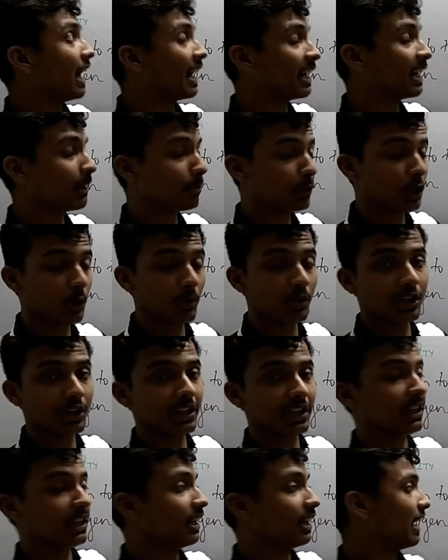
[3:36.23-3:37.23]
adaptive
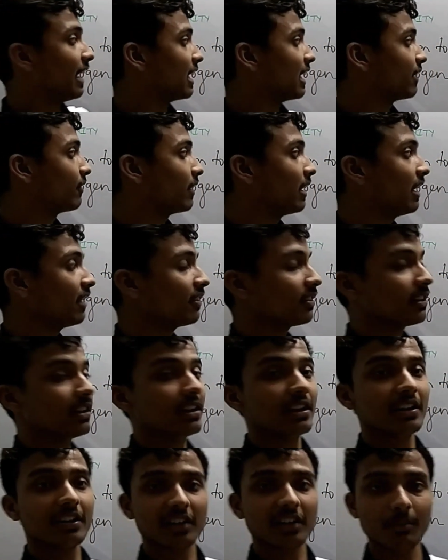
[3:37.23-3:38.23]
immunity as well
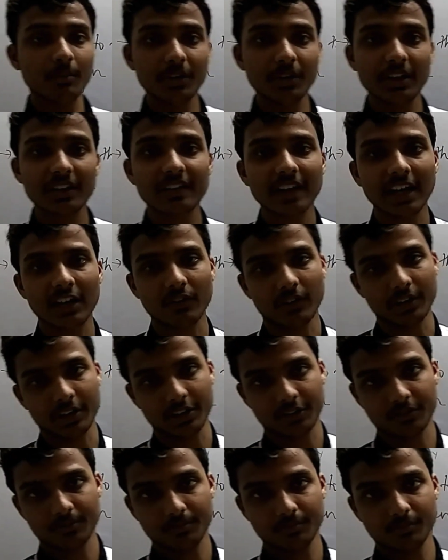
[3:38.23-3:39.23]
as some
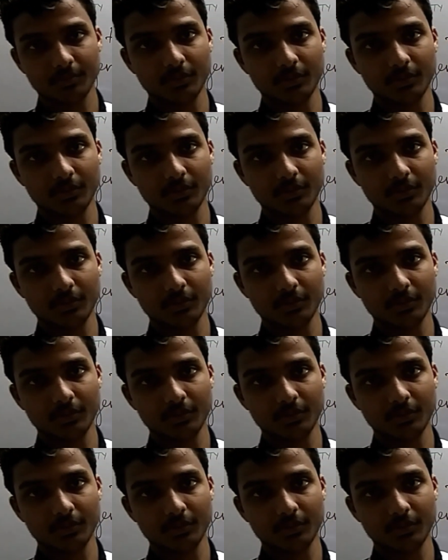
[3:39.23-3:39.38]
disadvantage.